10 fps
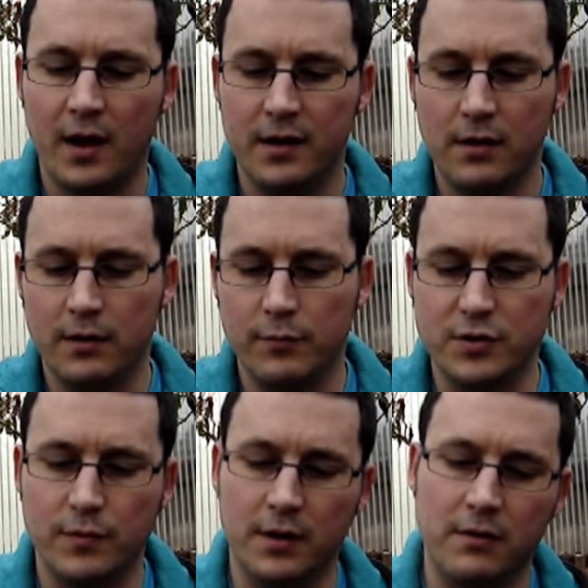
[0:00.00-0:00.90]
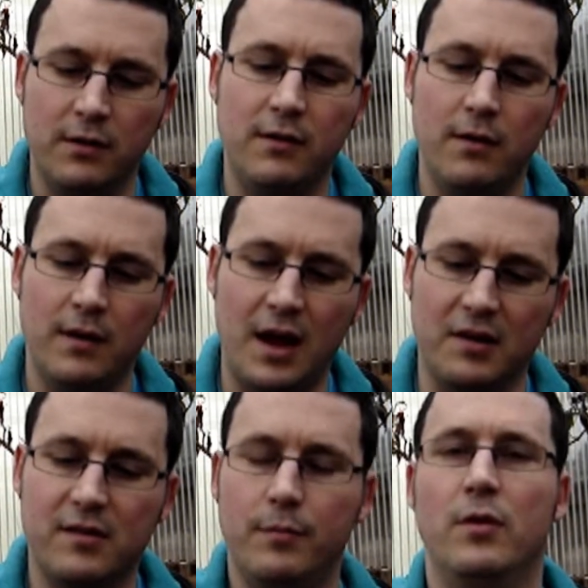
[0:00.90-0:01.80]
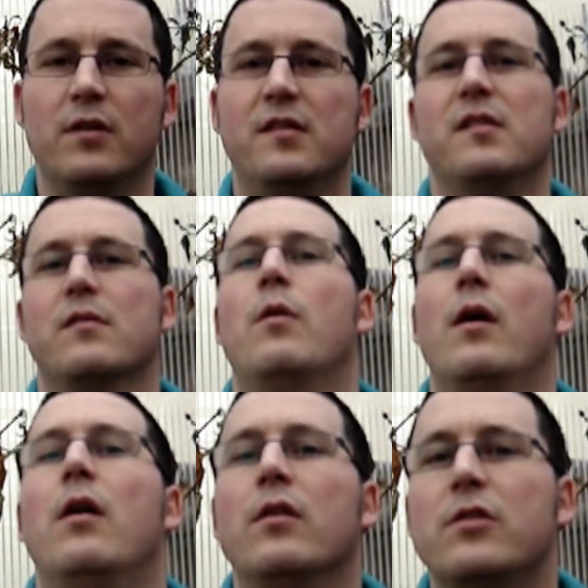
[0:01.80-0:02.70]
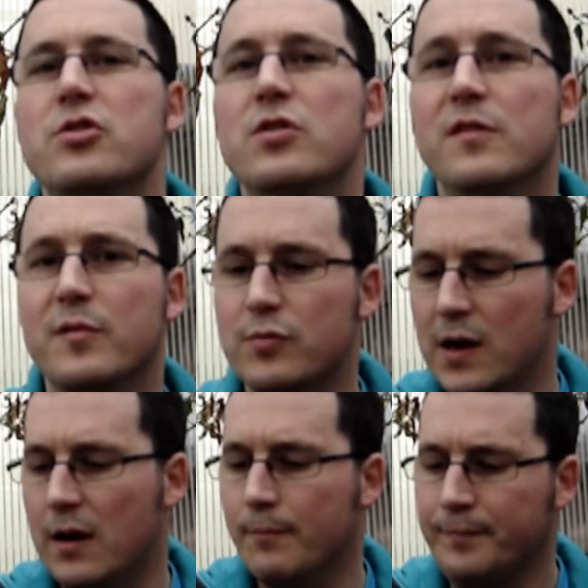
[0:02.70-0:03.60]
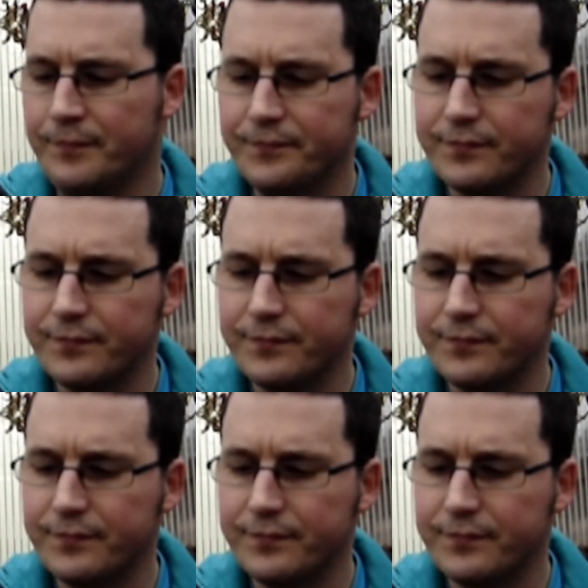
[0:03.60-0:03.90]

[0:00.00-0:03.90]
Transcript: I don't know which one I'm going to do next. To be honest, it's quite hard to choose between them